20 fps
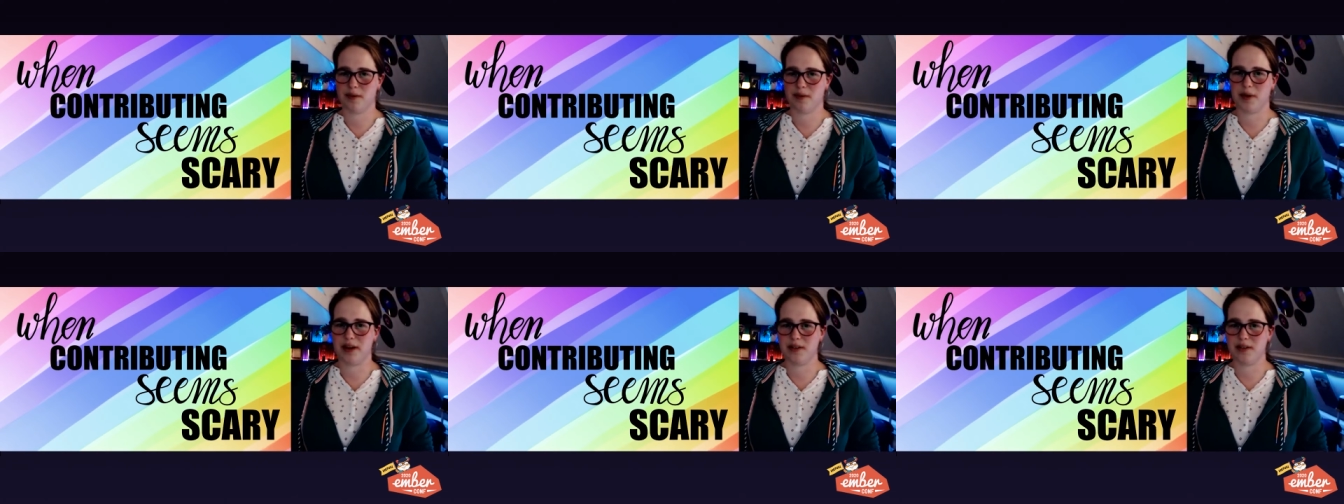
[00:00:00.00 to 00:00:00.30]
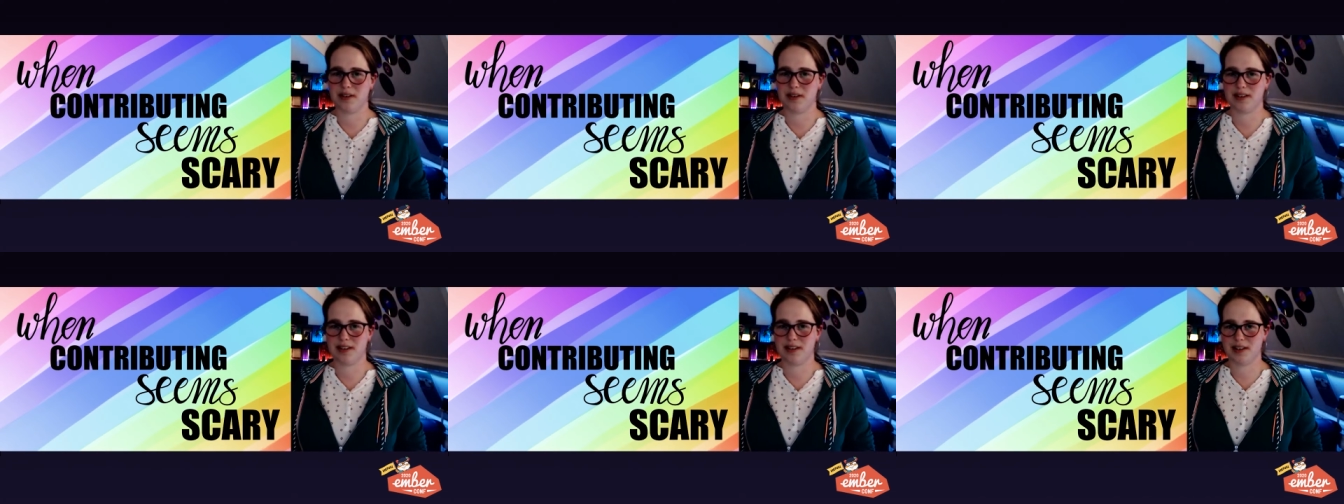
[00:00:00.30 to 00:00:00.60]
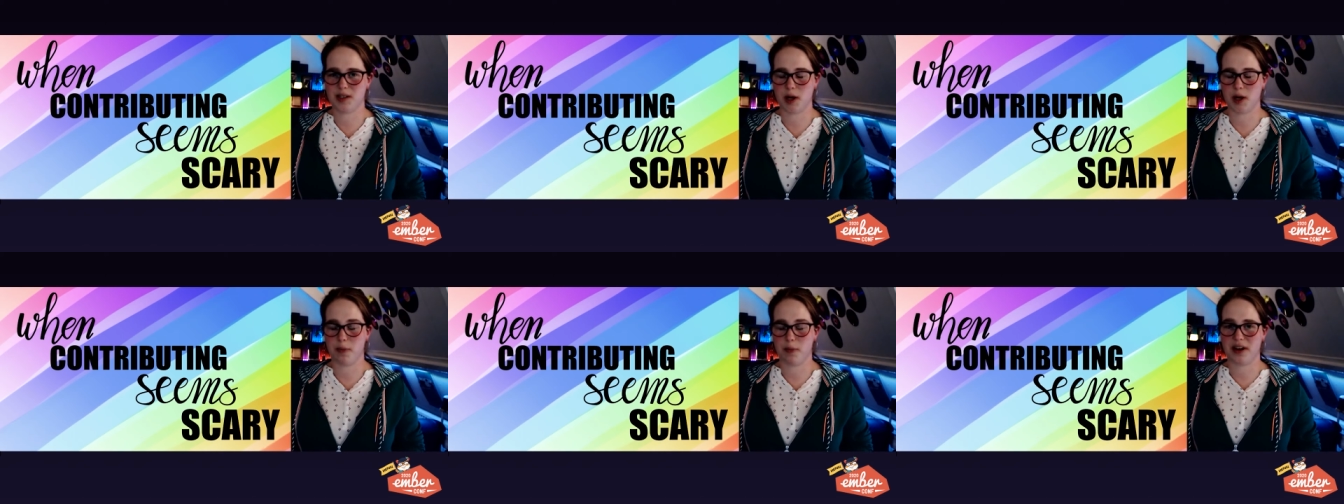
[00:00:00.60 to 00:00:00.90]
about the
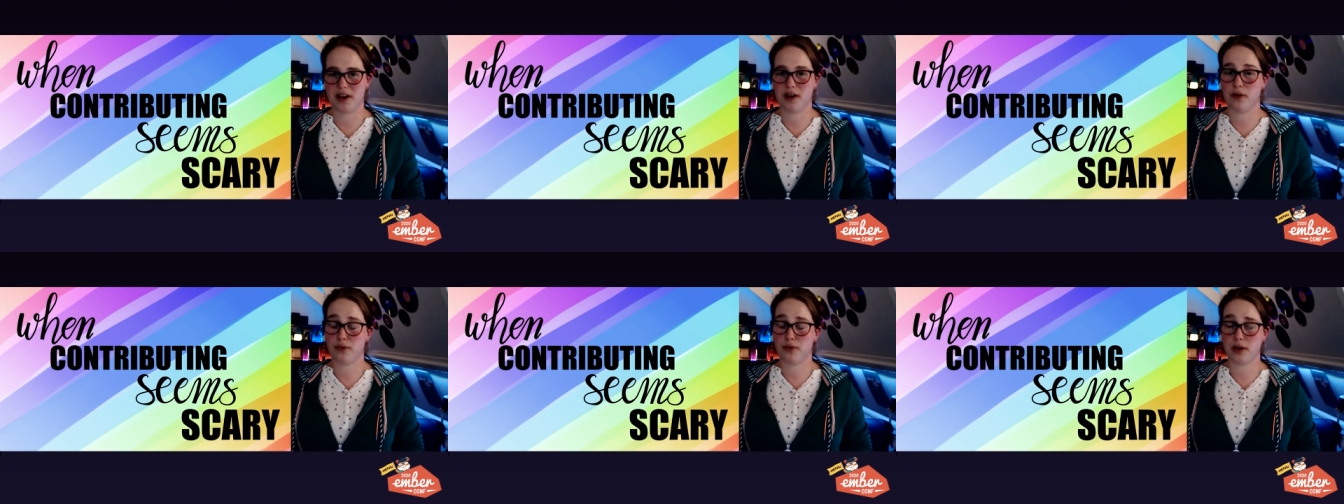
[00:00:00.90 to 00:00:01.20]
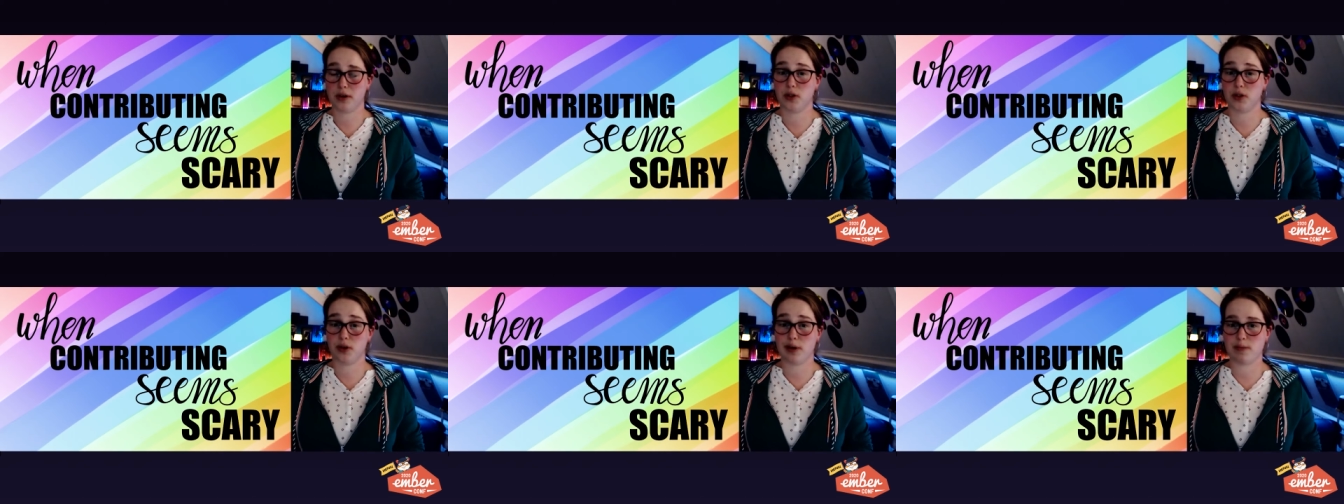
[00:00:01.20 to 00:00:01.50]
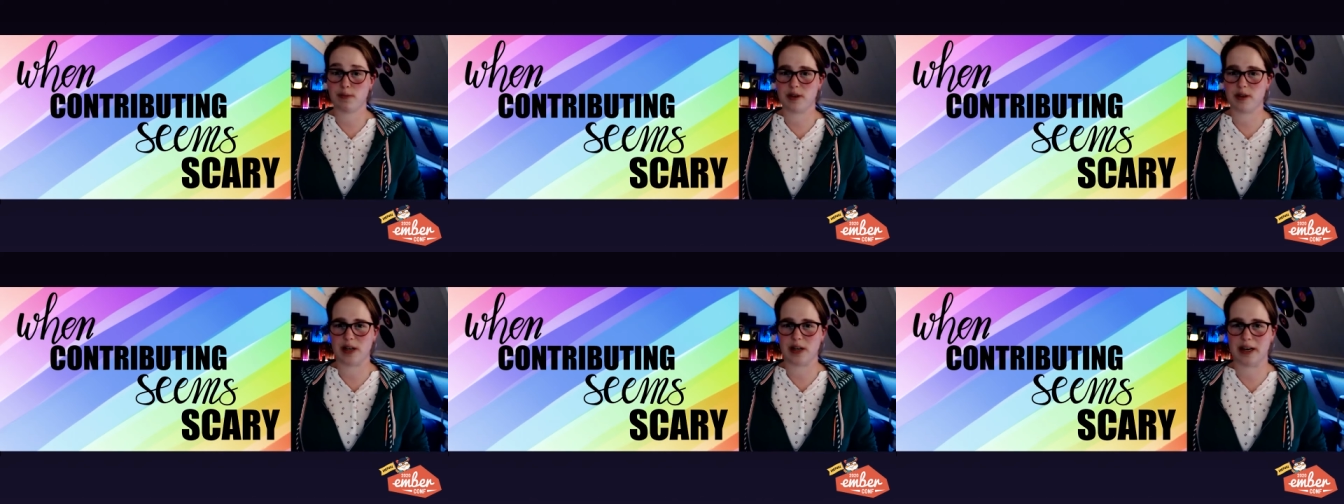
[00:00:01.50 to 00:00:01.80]
topic of
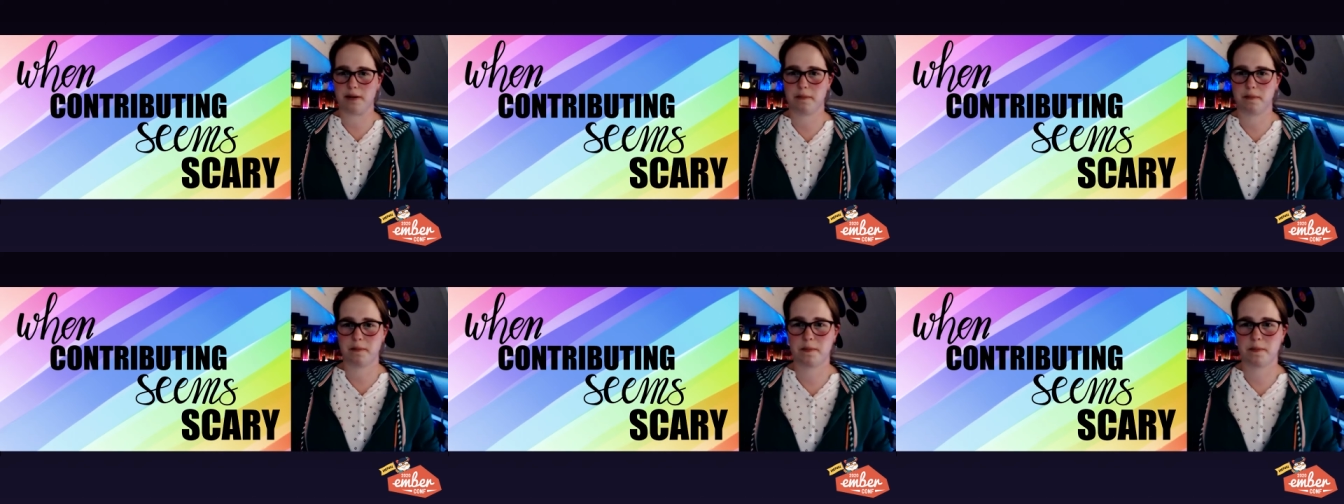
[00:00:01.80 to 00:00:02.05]
contributing.